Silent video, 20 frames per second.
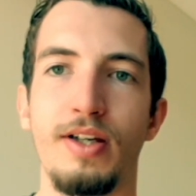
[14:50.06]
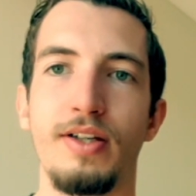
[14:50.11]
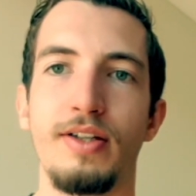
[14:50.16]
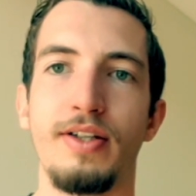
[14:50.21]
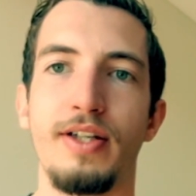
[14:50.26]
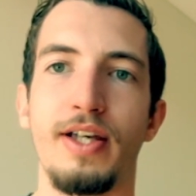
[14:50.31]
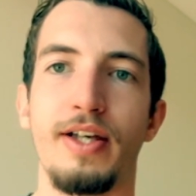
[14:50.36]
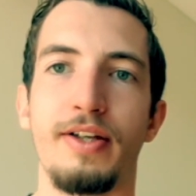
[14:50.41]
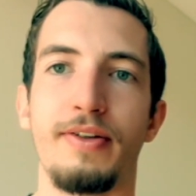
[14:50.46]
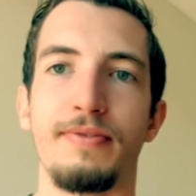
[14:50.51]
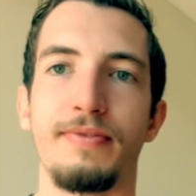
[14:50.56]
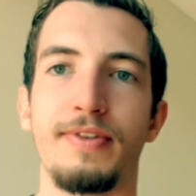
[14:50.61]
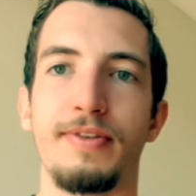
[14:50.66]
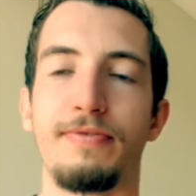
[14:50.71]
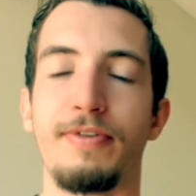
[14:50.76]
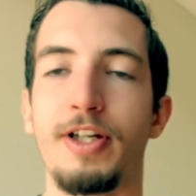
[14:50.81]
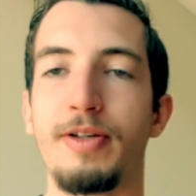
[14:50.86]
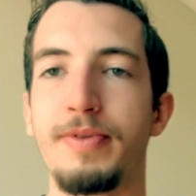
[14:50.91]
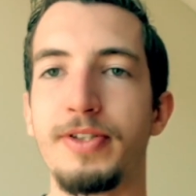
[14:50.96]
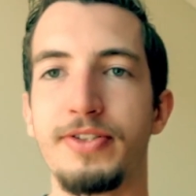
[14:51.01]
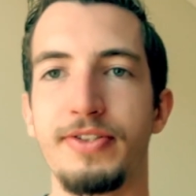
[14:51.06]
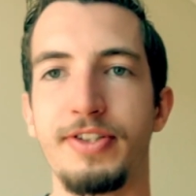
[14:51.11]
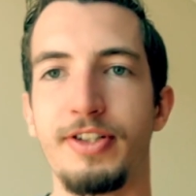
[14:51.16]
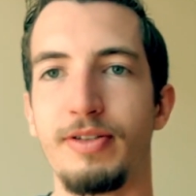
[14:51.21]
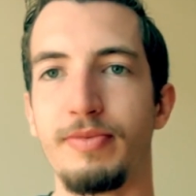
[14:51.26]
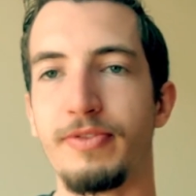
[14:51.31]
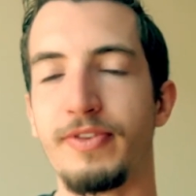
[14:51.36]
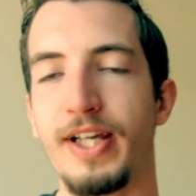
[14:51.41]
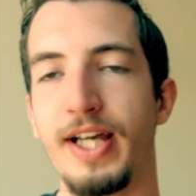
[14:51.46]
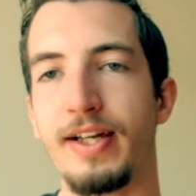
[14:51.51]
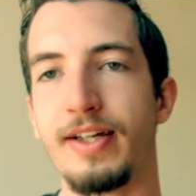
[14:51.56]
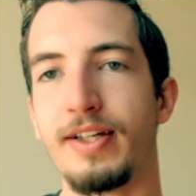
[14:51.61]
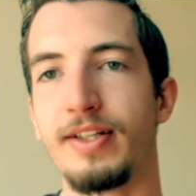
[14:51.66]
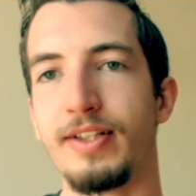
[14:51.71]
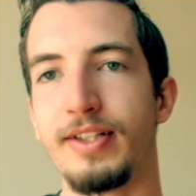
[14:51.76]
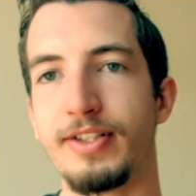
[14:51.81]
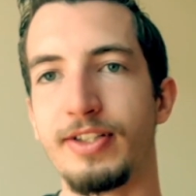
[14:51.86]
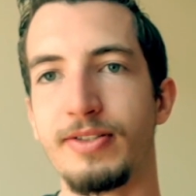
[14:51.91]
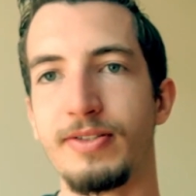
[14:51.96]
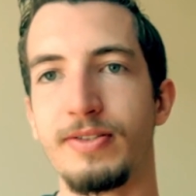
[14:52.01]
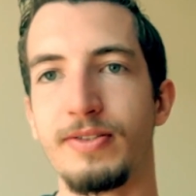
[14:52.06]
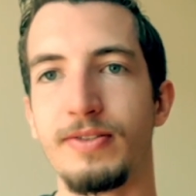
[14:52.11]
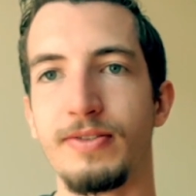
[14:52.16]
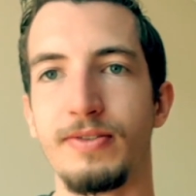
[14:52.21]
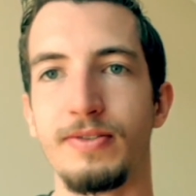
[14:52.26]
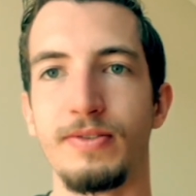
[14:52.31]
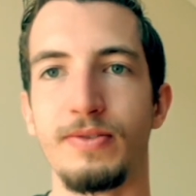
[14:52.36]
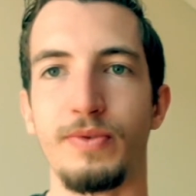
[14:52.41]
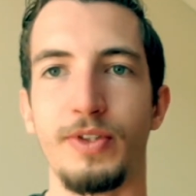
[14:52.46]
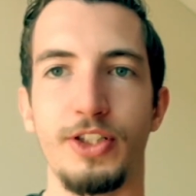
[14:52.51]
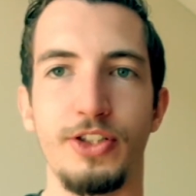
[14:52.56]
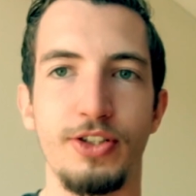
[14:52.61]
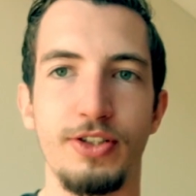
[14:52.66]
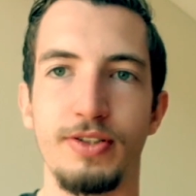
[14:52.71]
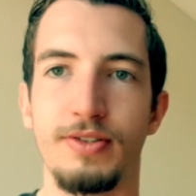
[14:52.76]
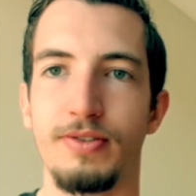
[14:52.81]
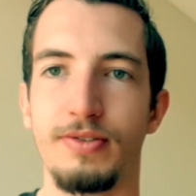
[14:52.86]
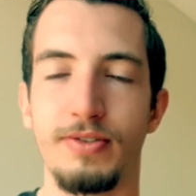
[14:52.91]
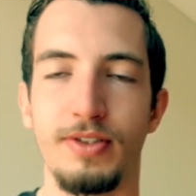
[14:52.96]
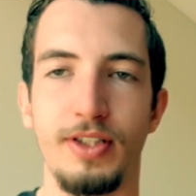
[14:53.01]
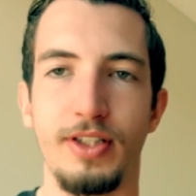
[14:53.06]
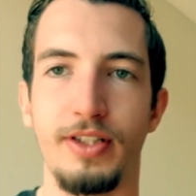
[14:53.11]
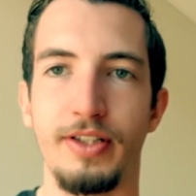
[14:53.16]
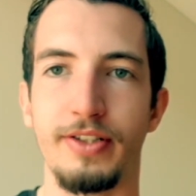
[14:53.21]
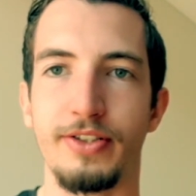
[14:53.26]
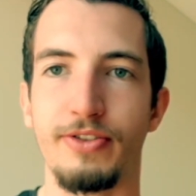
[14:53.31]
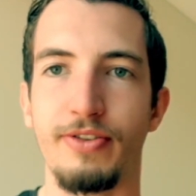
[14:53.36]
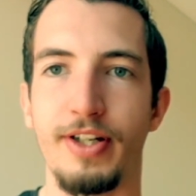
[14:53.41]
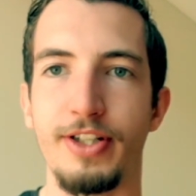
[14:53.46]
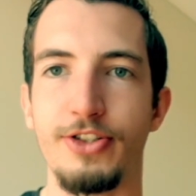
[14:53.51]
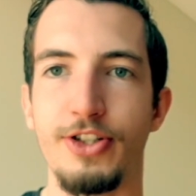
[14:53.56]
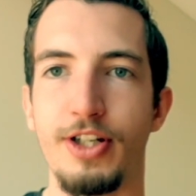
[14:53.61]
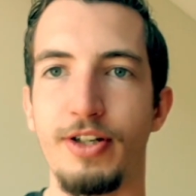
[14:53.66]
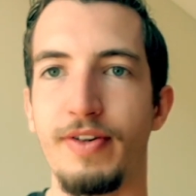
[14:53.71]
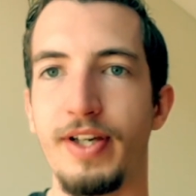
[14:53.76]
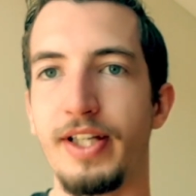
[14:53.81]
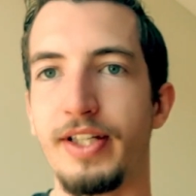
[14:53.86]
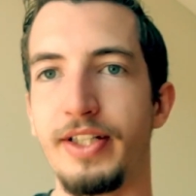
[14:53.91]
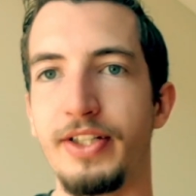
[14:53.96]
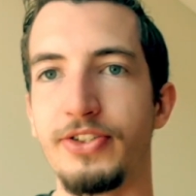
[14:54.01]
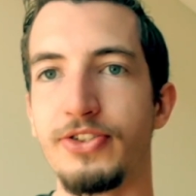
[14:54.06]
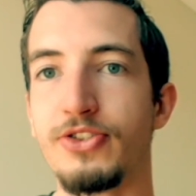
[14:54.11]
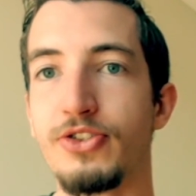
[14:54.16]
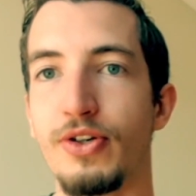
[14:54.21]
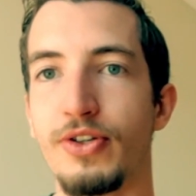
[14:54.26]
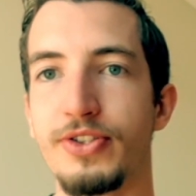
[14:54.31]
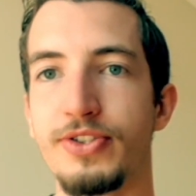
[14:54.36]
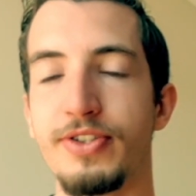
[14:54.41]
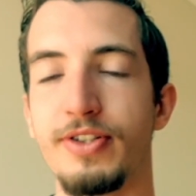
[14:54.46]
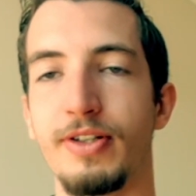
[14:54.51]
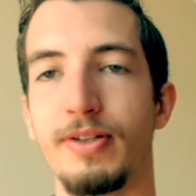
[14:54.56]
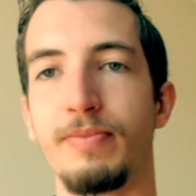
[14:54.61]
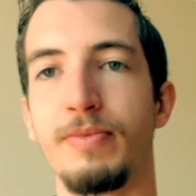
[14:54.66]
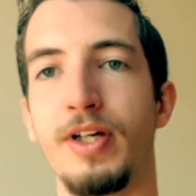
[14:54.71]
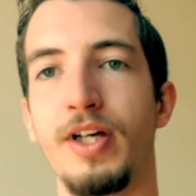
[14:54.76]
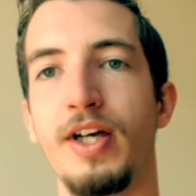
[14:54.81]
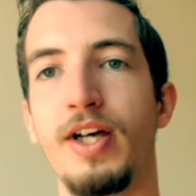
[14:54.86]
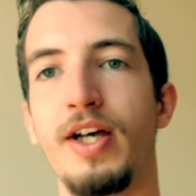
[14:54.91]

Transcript: Now, the fundamental theorem of calculus, which in its great generality is Stokes' theorem,